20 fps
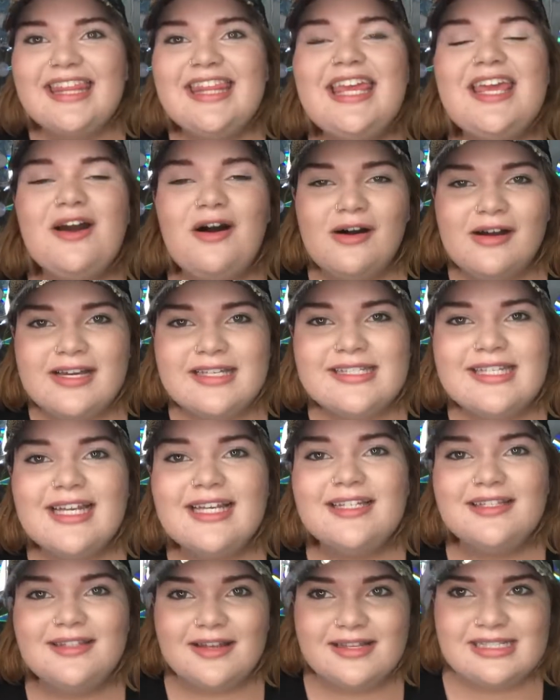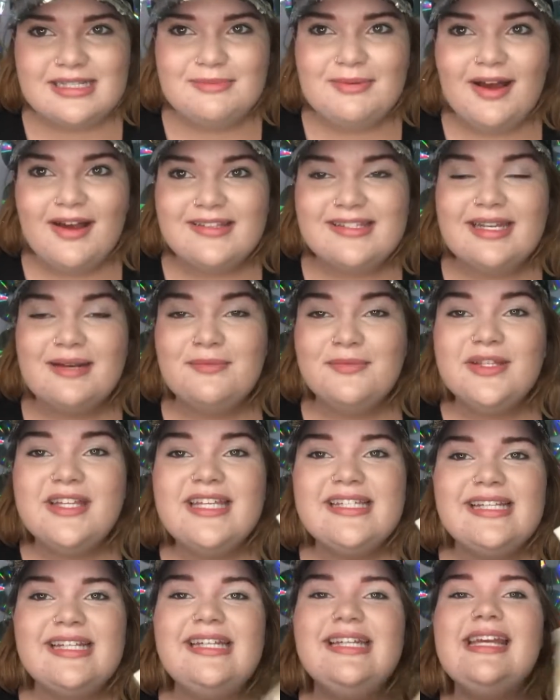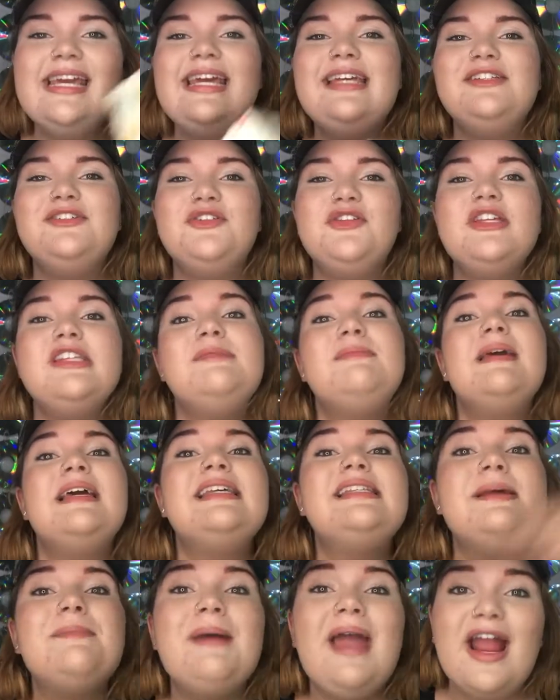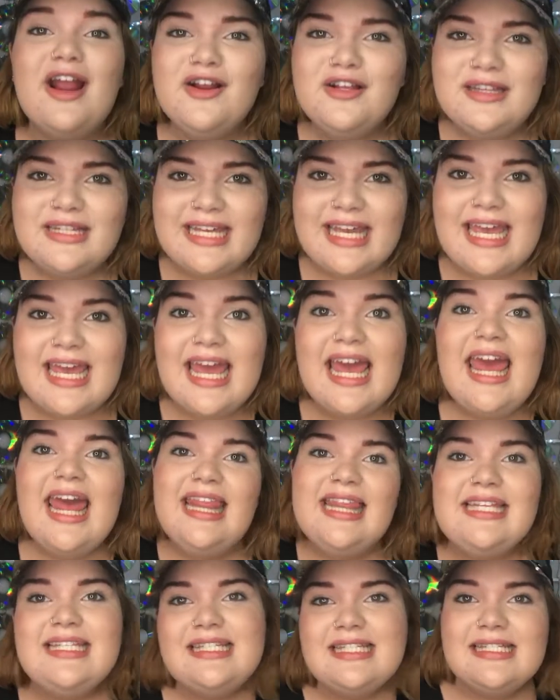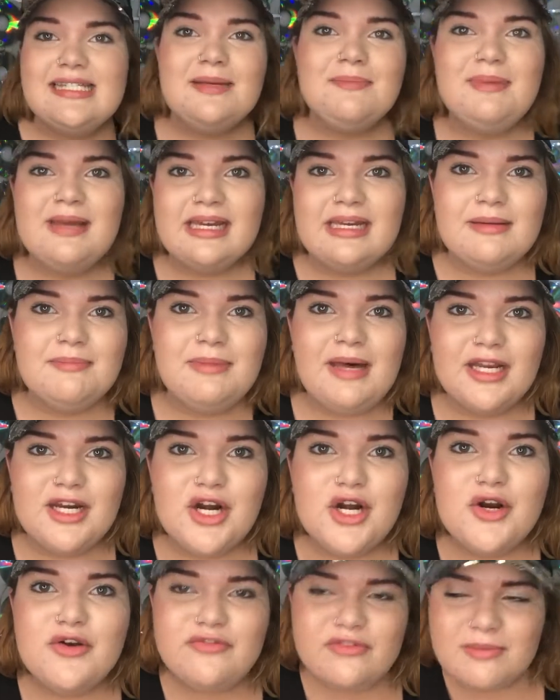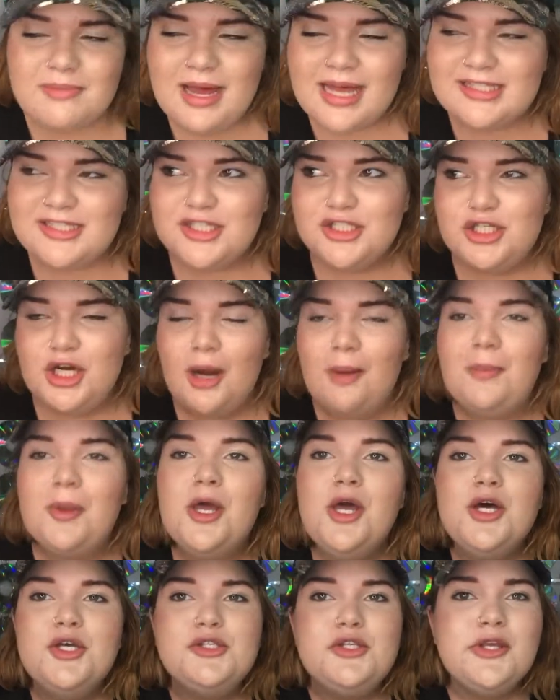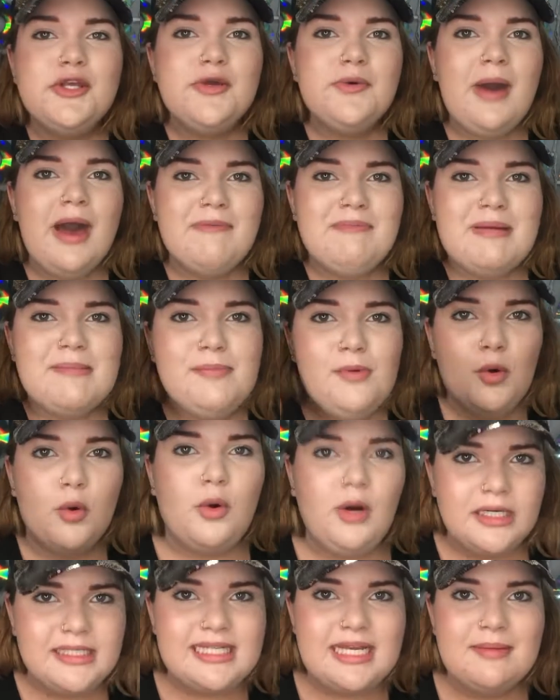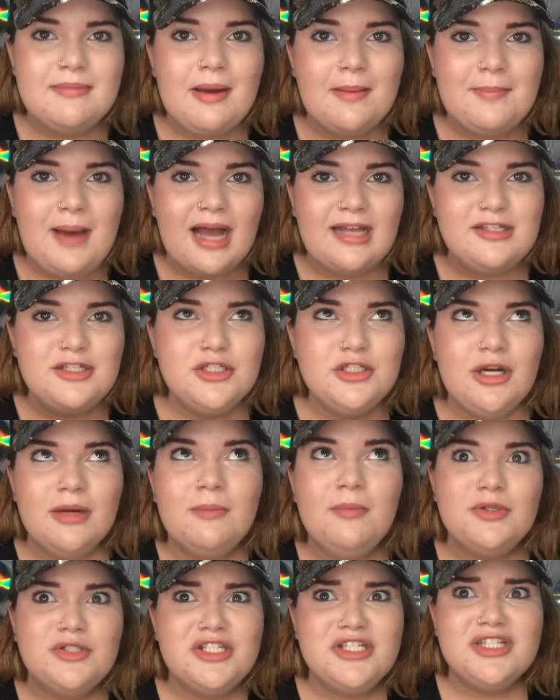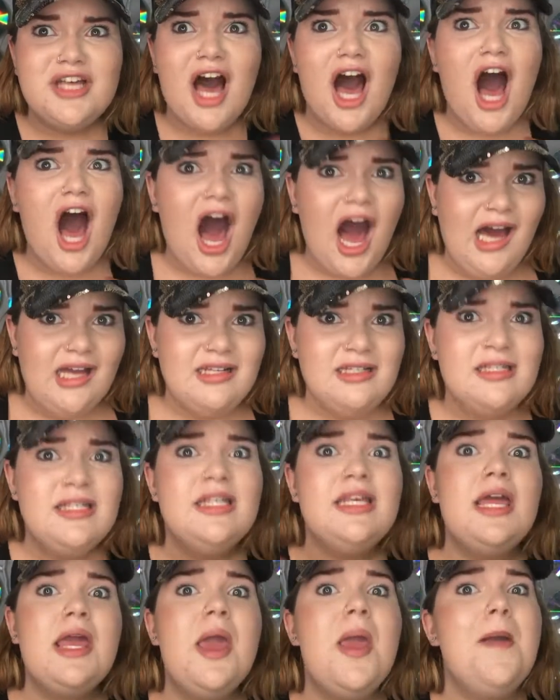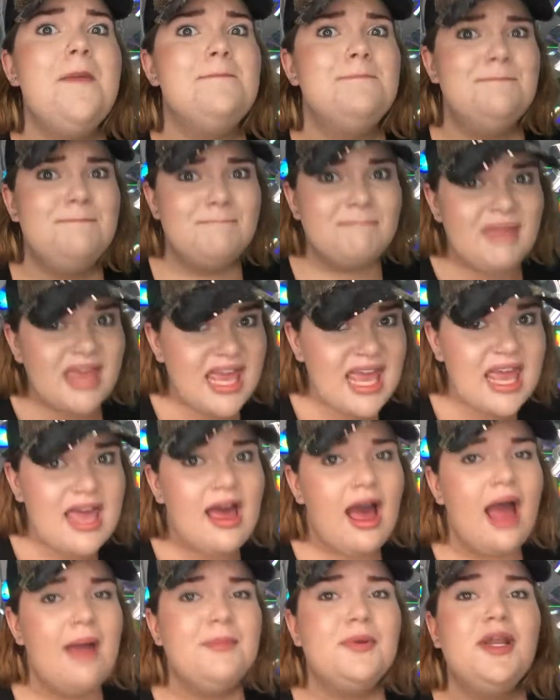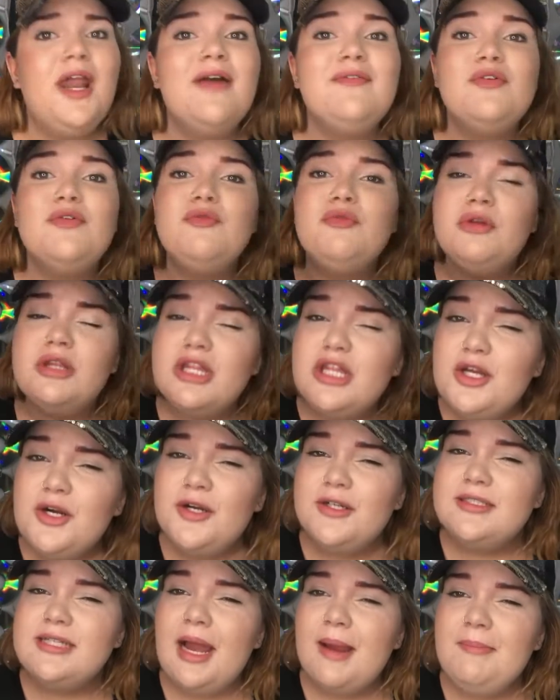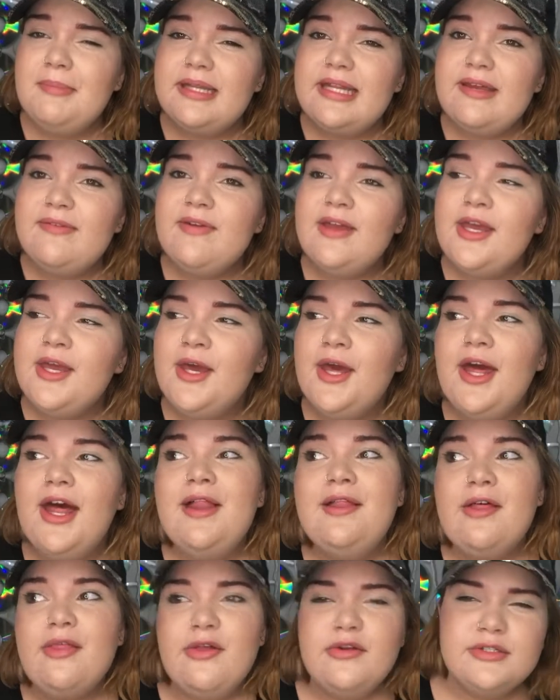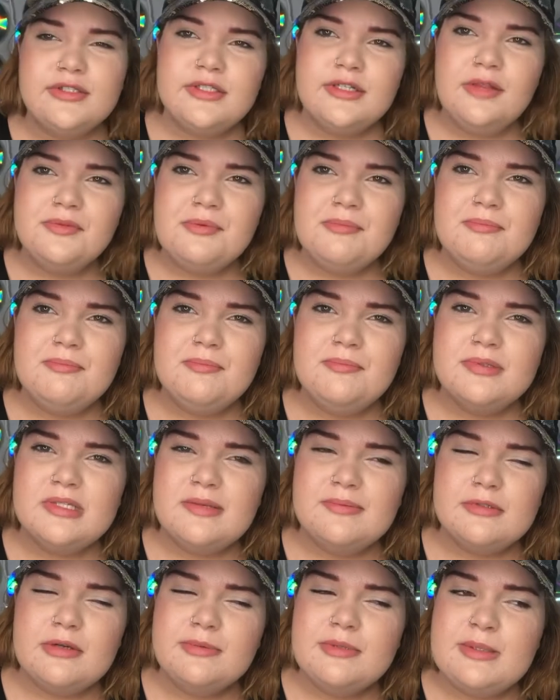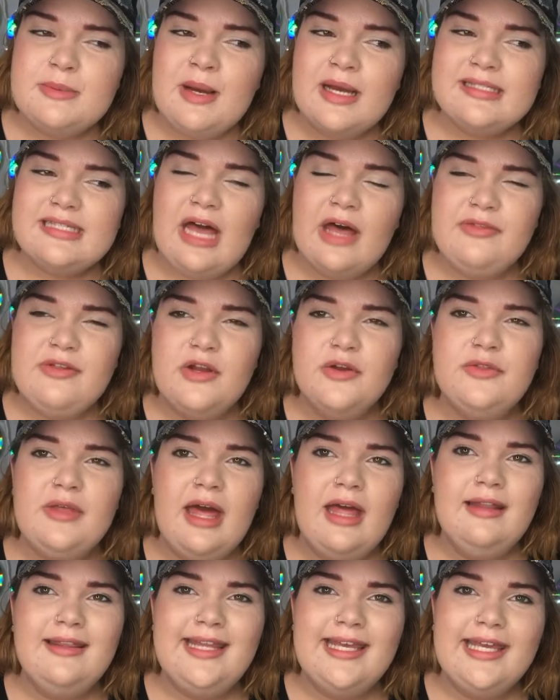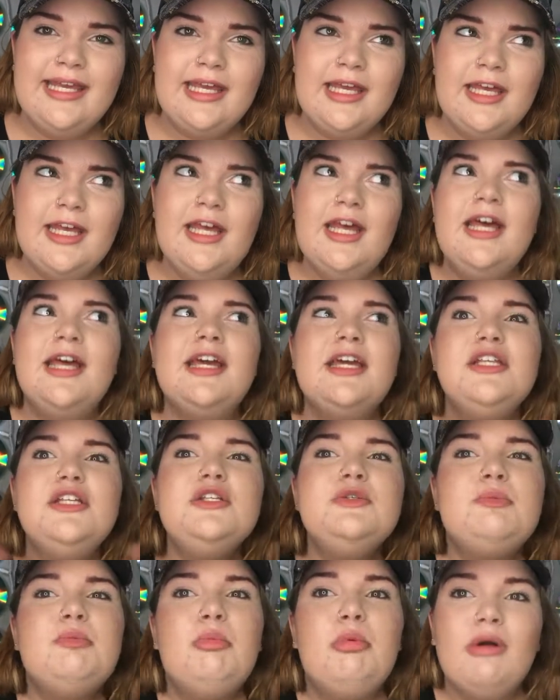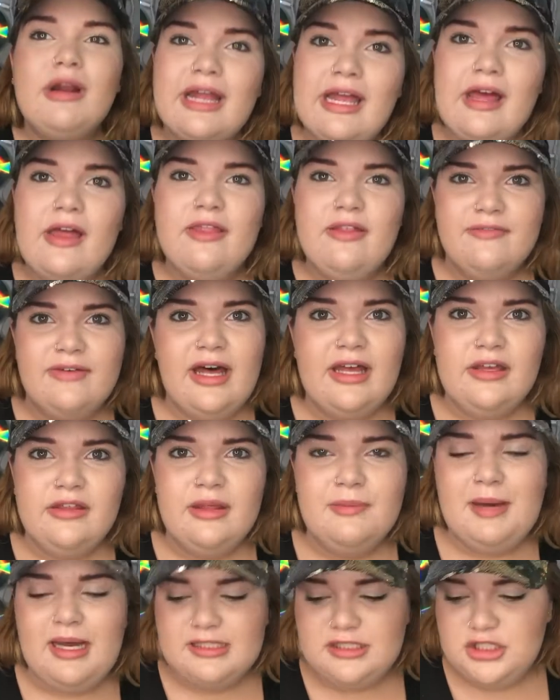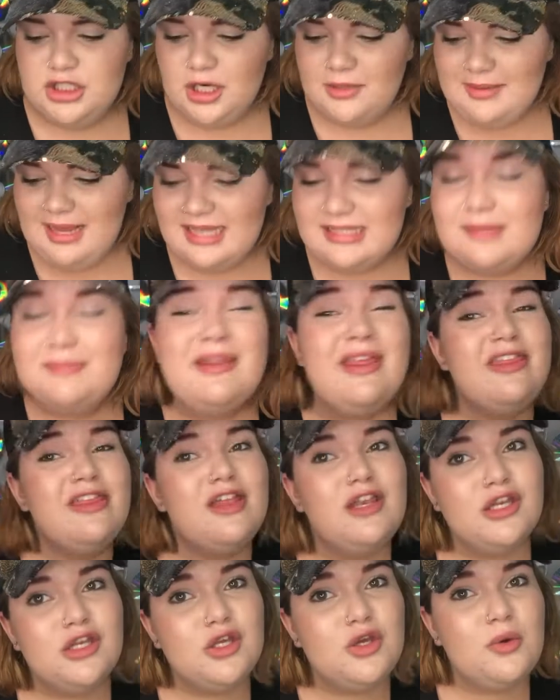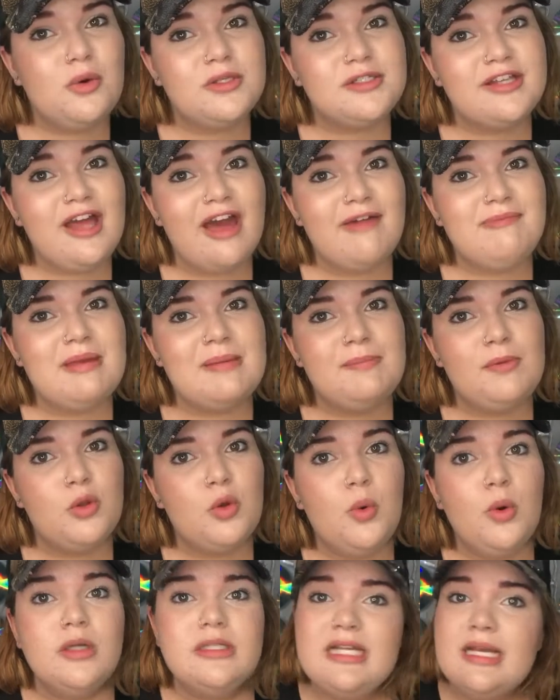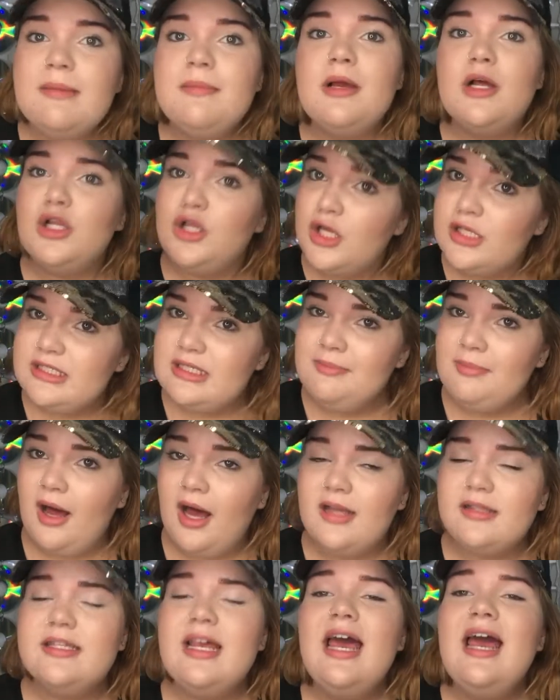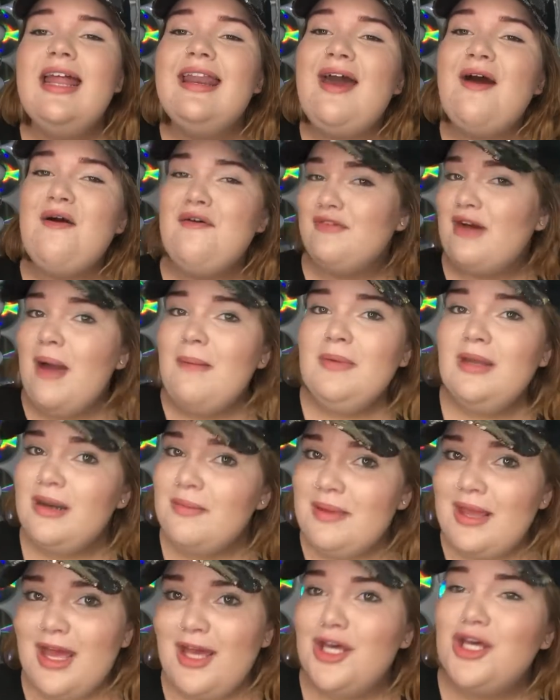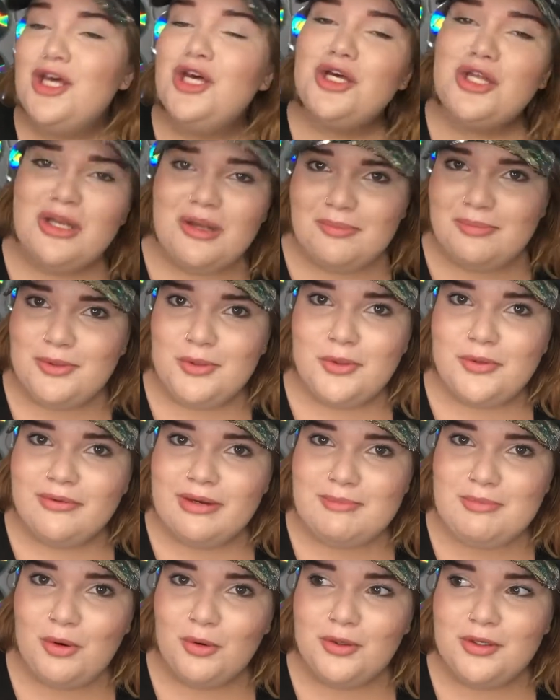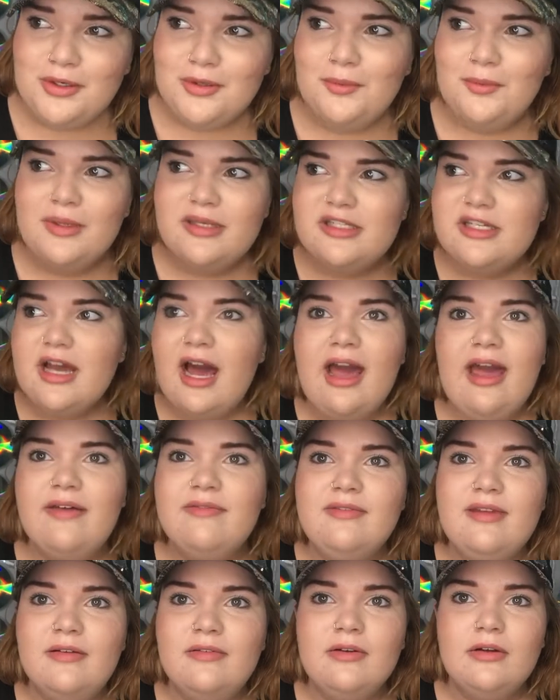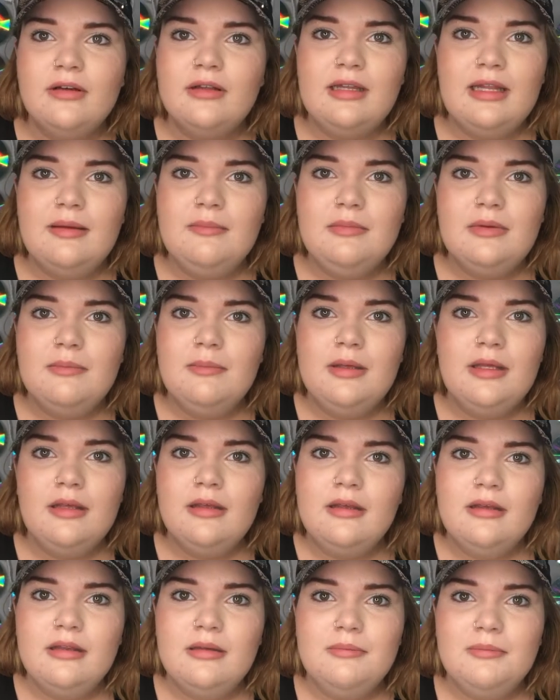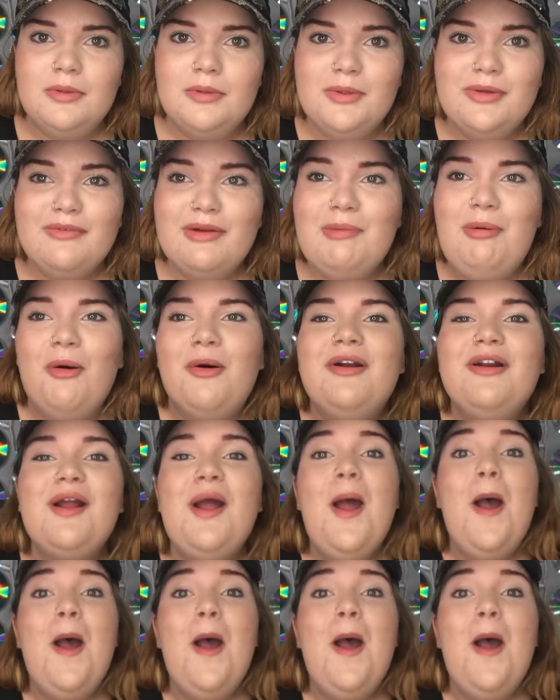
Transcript: the August Glossybox, and I'm really excited to get into this because apparently this is a big competitor for Boxycharm. So you have people who are team Boxycharm, which is honestly me. I'm gonna have a really hard time believing that there's another subscription box out there that like can just bring up the value that Boxycharm has. But then you also have people who are team Glossybox. Now, if I'm gonna be a good beauty reporter, which I have never claimed to be a good beauty reporter,